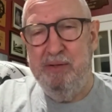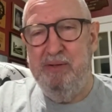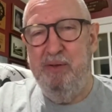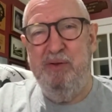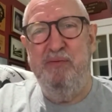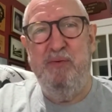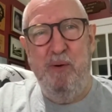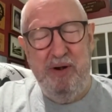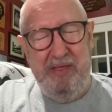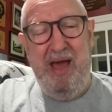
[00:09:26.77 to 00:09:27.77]
looking
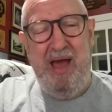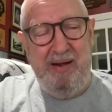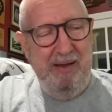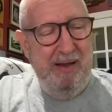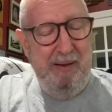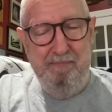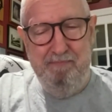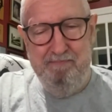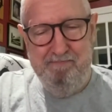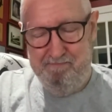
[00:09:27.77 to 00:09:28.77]
forward to that.
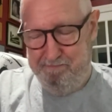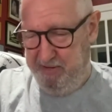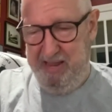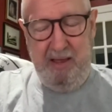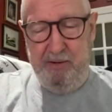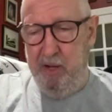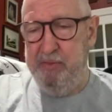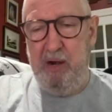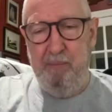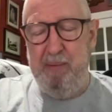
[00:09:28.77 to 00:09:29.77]
But yeah,
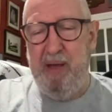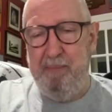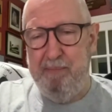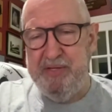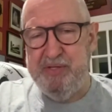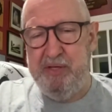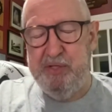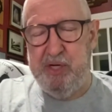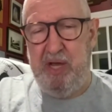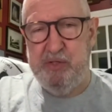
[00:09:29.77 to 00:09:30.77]
no, that'll be my
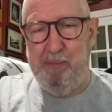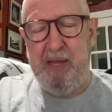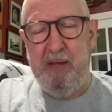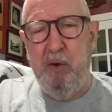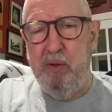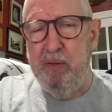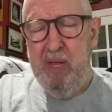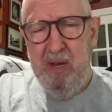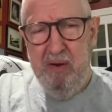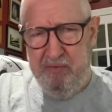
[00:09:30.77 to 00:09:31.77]
second shot. So my
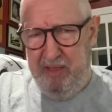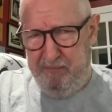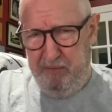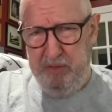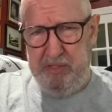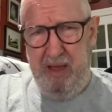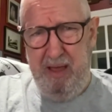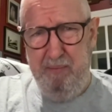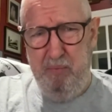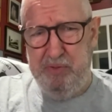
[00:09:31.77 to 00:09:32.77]
goal for that first
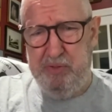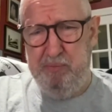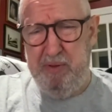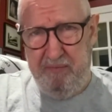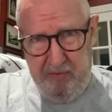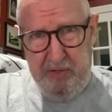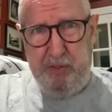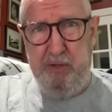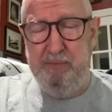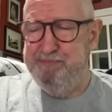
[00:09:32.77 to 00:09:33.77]
time was to be a
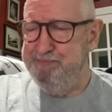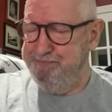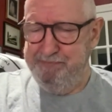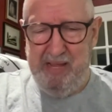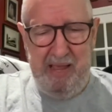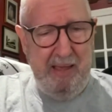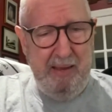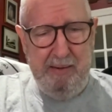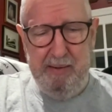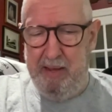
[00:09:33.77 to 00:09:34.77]
finisher.
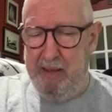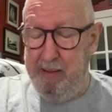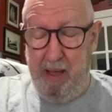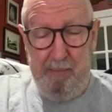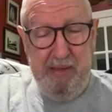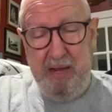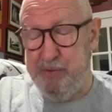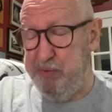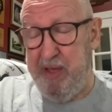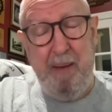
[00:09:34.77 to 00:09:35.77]
And I'll be
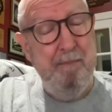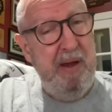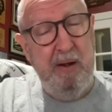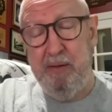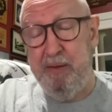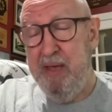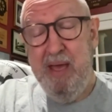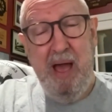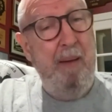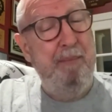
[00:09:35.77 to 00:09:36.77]
honest with you, I barely
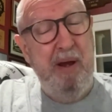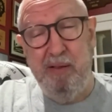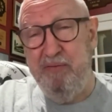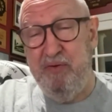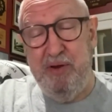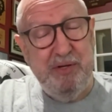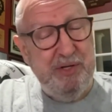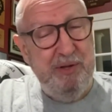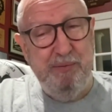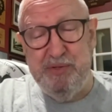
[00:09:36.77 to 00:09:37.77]

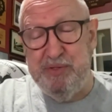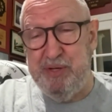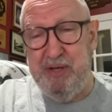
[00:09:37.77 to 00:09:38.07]
finished. It was,